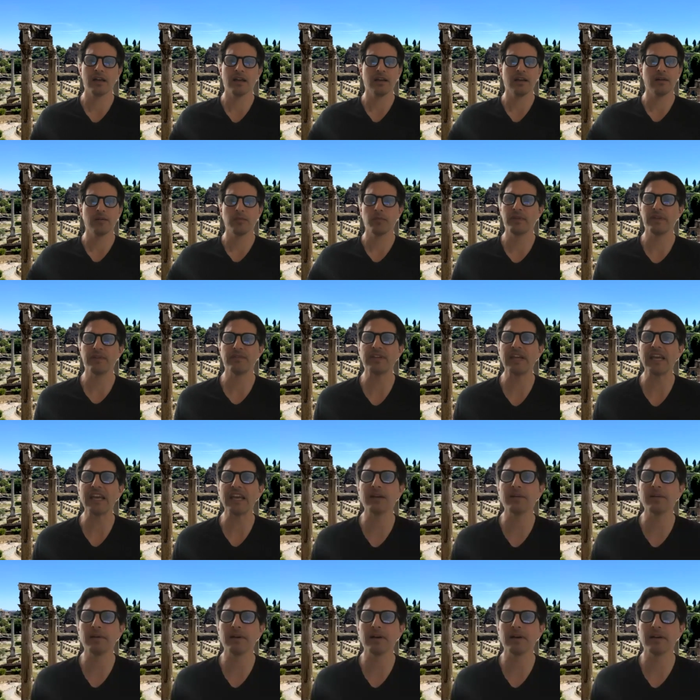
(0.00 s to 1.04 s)
when they've
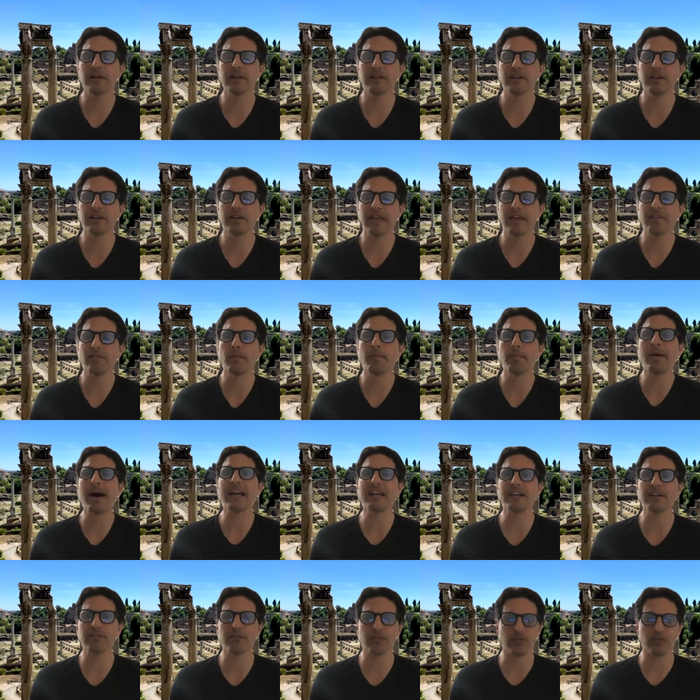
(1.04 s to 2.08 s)
taken they have a
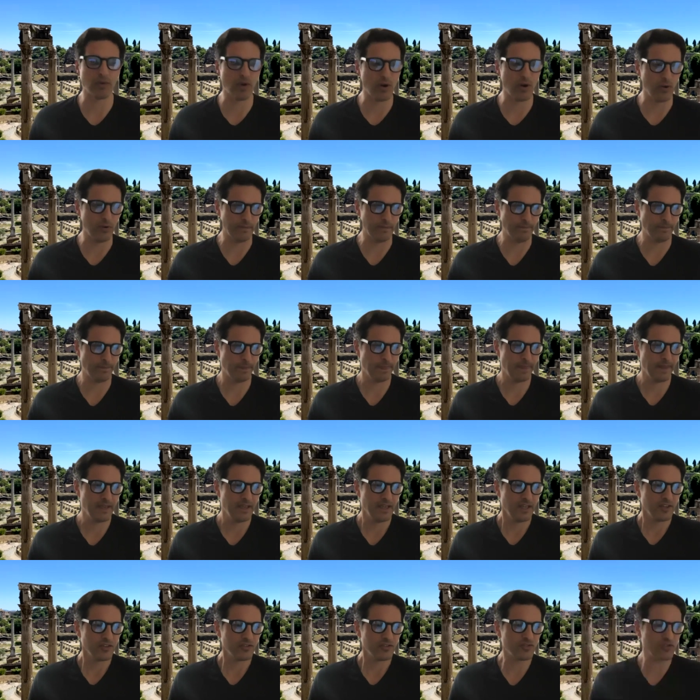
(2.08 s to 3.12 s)
mind of their own.
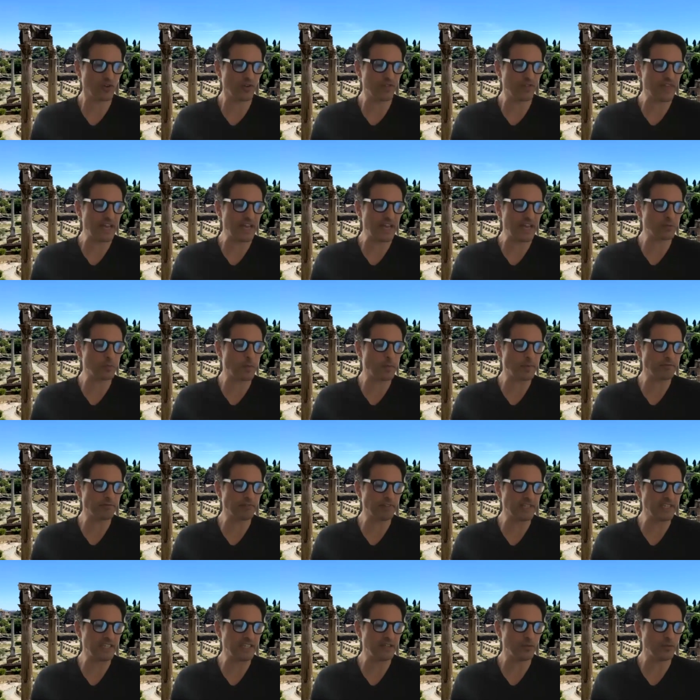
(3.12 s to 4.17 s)
So that's what we
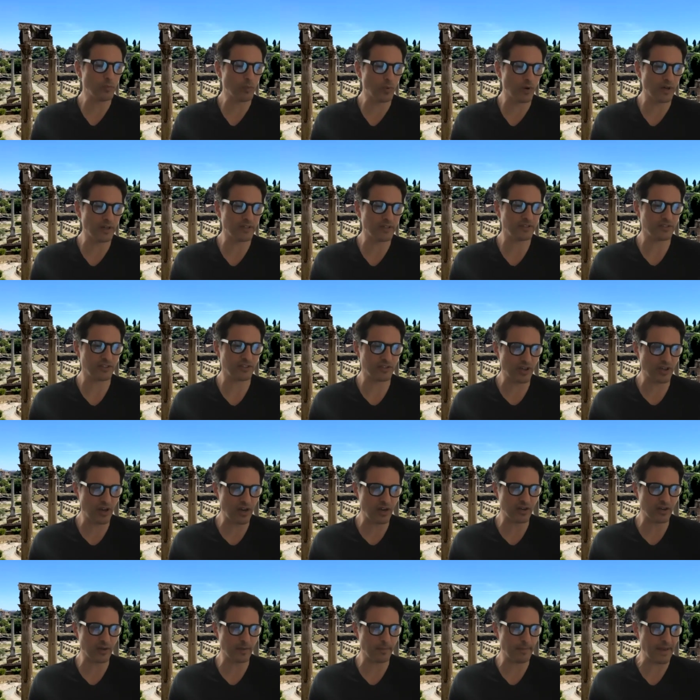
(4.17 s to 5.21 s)
really want to
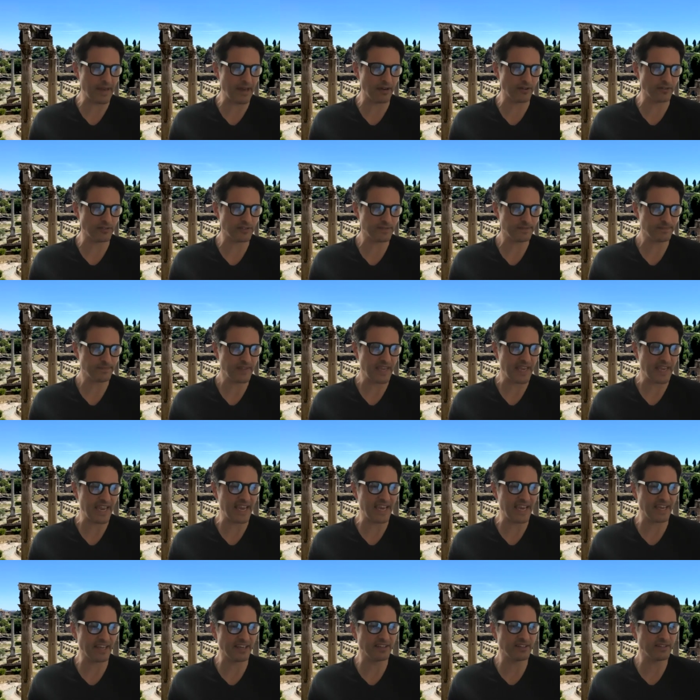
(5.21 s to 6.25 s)
talk about.
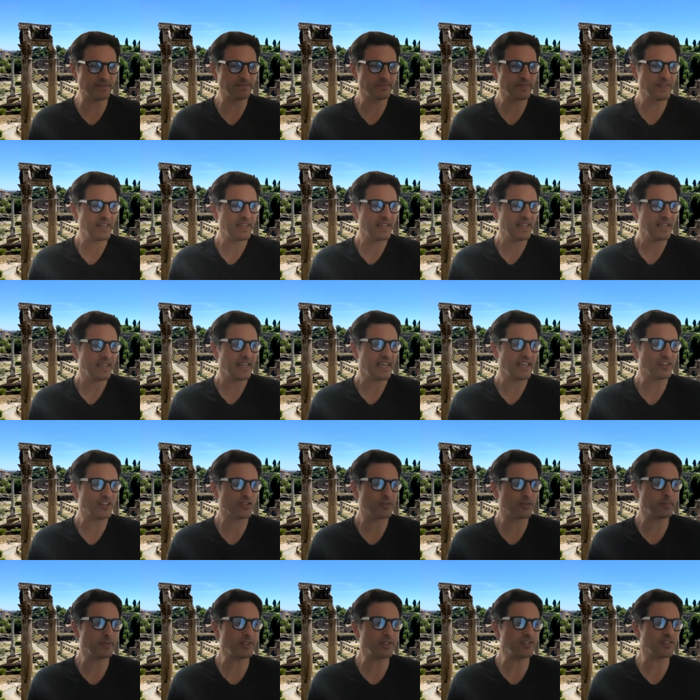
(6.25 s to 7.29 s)
And
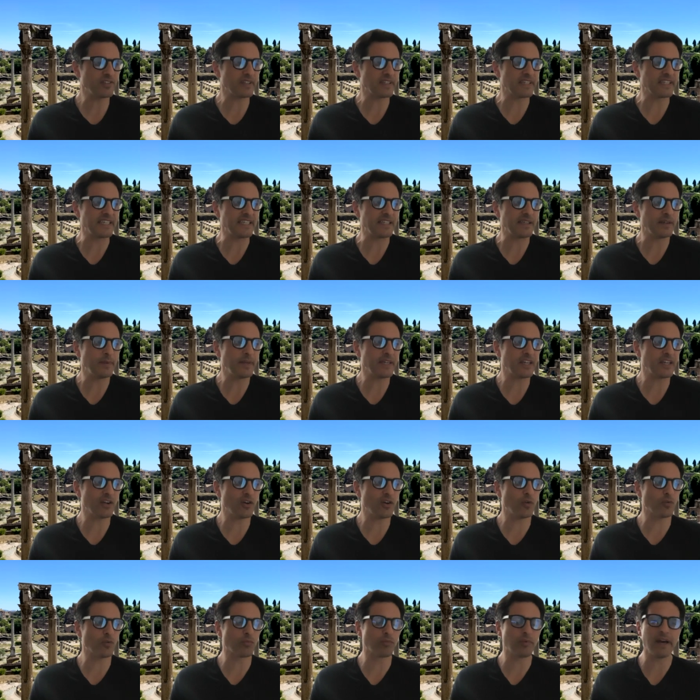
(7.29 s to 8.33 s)
explicitly, we can
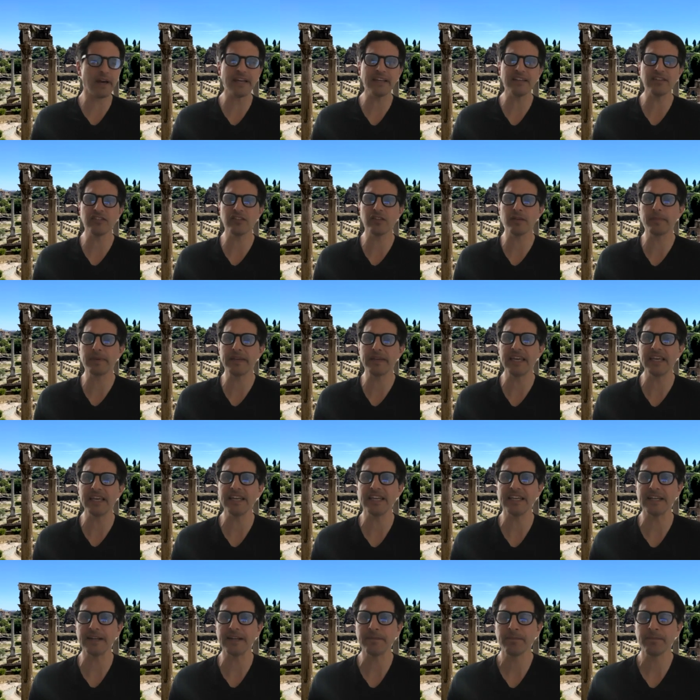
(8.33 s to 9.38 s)
go right to the
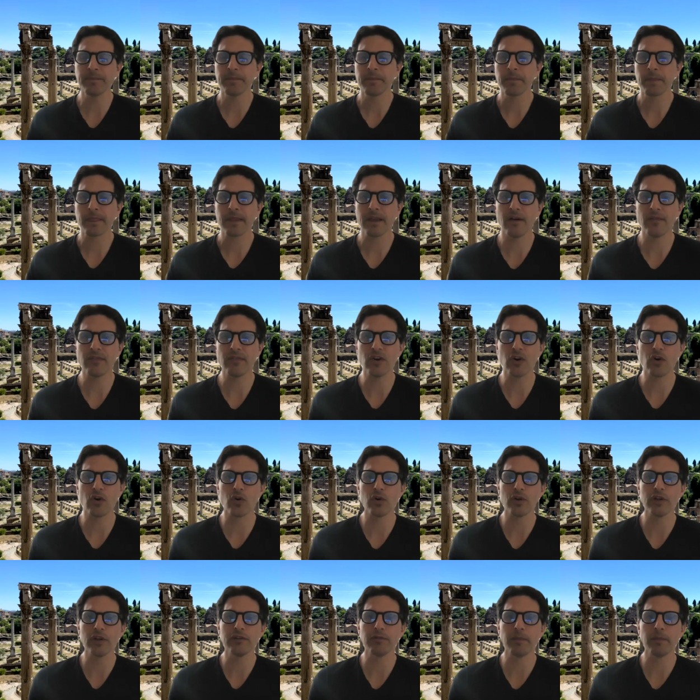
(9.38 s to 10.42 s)
beginning of the
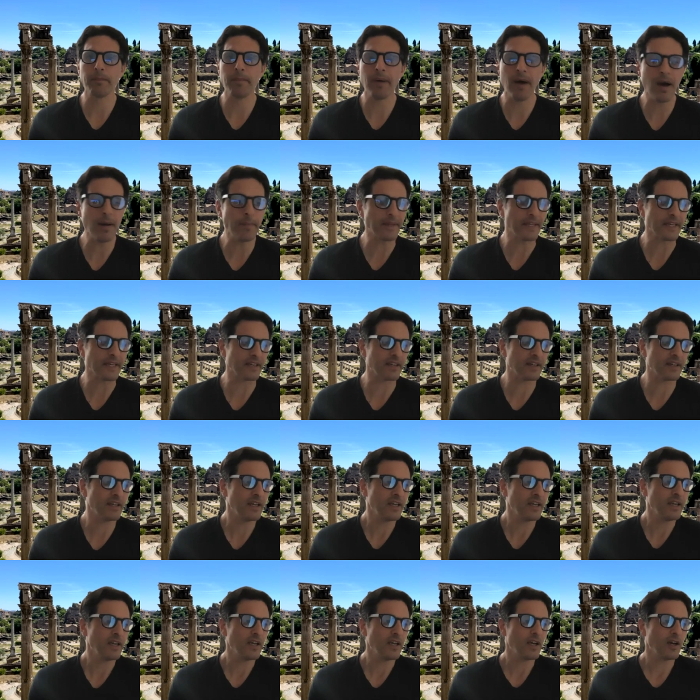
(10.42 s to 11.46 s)
early Republic,
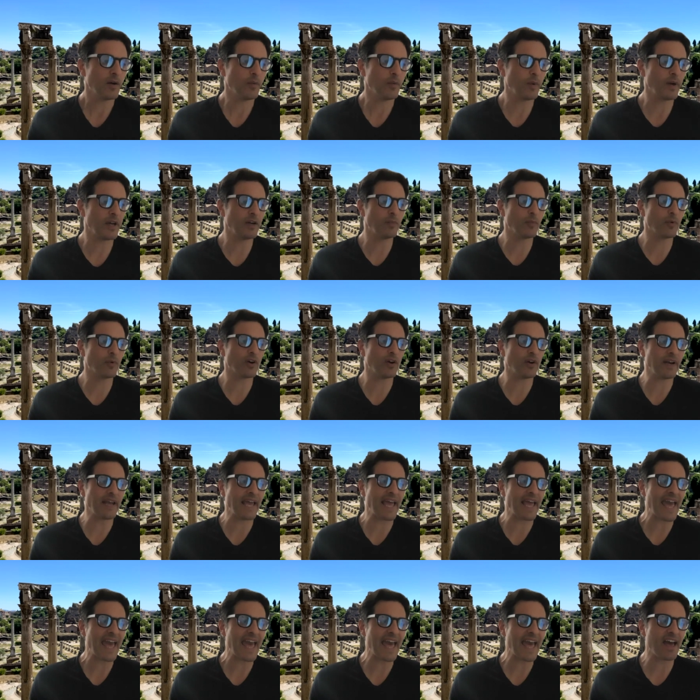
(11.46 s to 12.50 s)
when we're going to
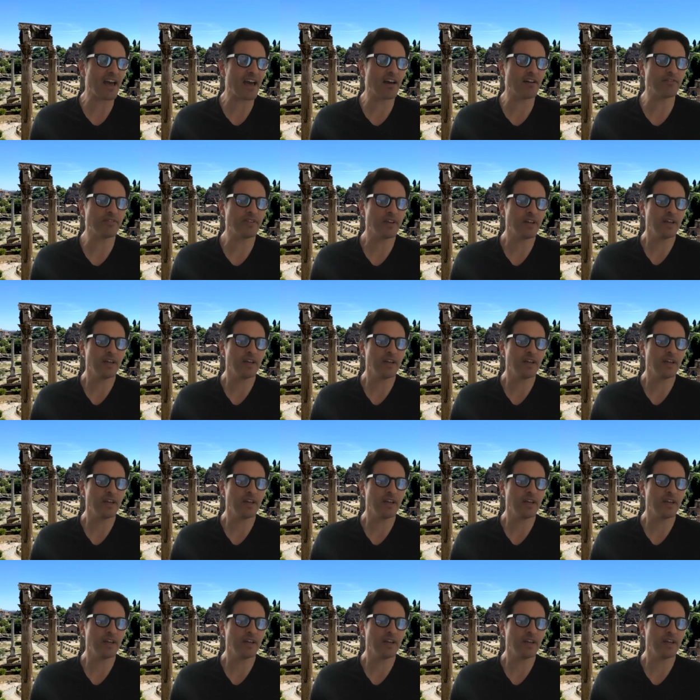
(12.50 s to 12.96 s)
have